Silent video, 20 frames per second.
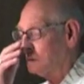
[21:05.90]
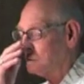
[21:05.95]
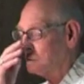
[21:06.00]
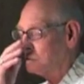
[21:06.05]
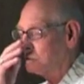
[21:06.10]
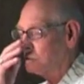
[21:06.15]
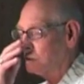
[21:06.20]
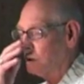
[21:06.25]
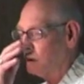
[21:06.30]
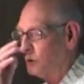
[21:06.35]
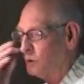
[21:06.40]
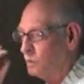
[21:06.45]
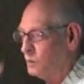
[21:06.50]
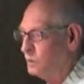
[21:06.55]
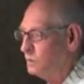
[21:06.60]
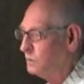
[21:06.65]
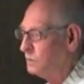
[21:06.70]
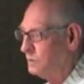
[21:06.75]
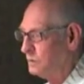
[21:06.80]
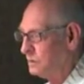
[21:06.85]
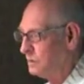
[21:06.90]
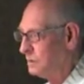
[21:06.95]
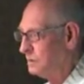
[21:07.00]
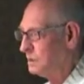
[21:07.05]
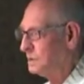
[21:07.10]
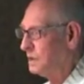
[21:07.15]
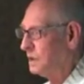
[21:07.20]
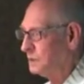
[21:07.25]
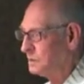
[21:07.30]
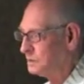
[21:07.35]
So the
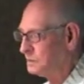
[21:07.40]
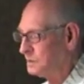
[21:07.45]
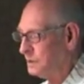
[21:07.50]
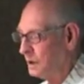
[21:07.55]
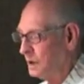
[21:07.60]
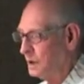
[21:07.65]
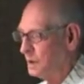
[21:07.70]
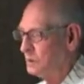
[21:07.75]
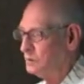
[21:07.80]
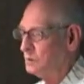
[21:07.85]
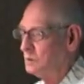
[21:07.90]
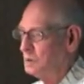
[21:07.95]
next town,